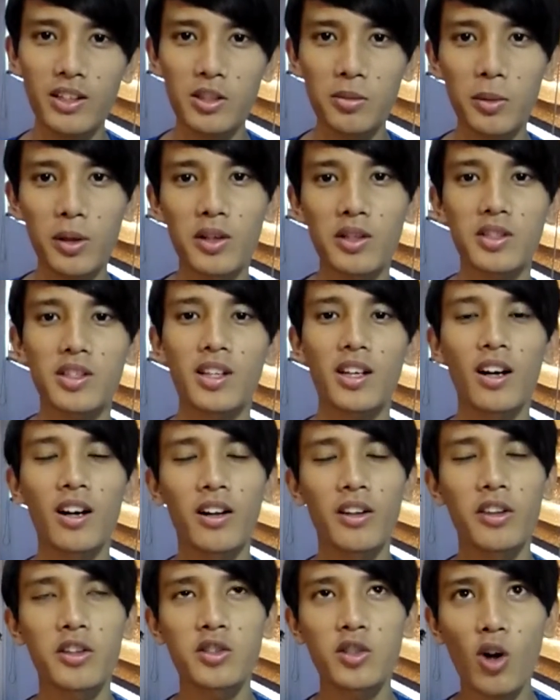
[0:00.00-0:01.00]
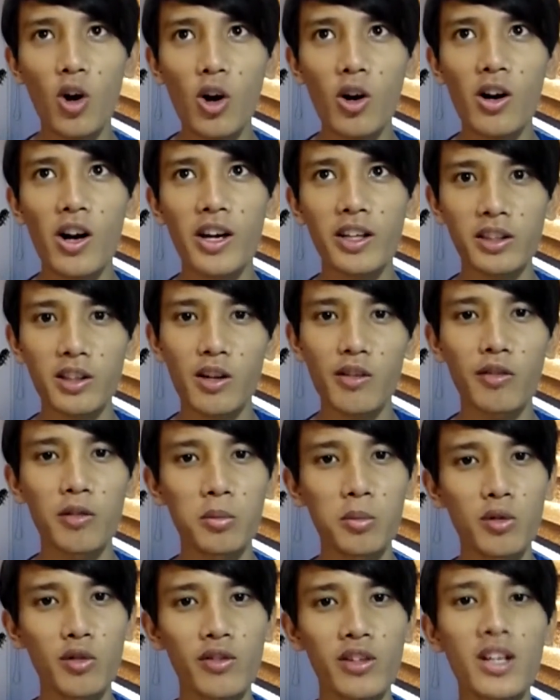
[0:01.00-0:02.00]
is because the songwriter of
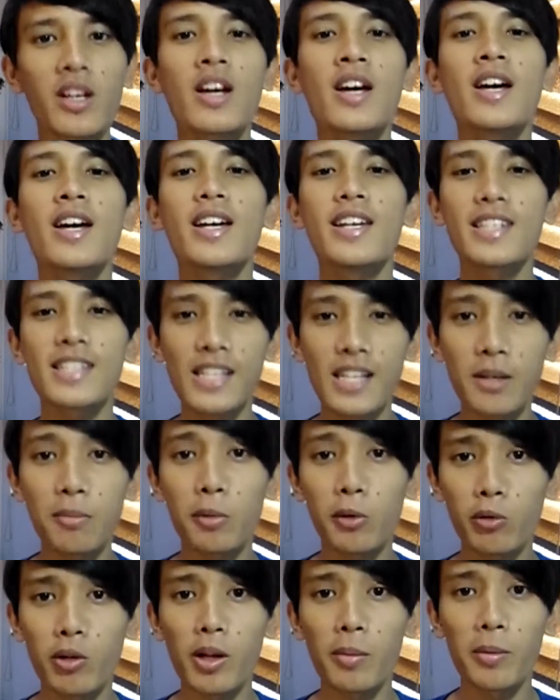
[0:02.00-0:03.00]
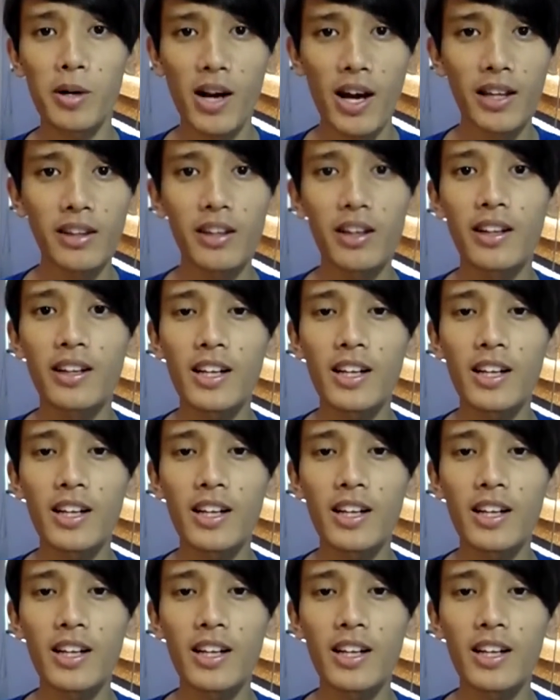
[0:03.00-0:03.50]
the movie is Lin-Manuel Miranda.